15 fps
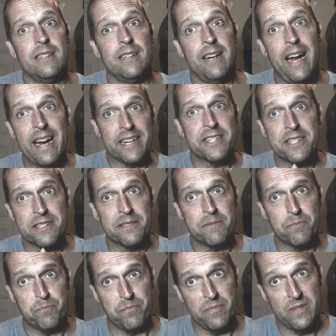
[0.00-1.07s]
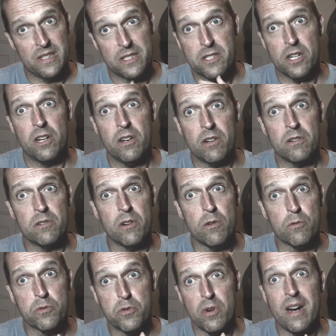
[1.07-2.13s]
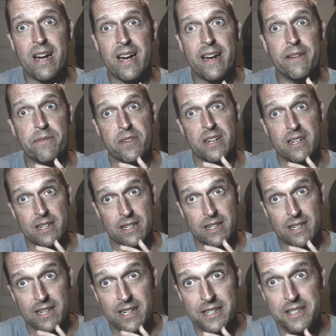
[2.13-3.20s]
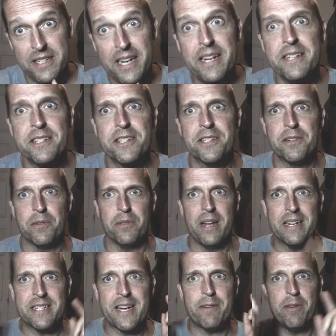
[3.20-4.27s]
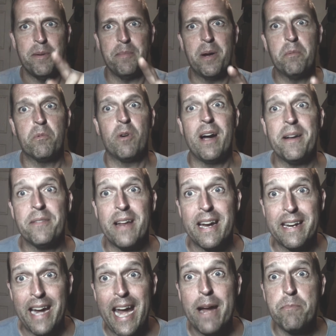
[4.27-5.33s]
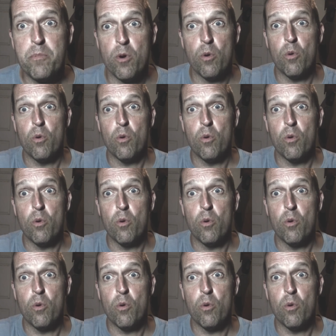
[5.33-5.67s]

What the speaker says: external drive condenser that I remember at that apple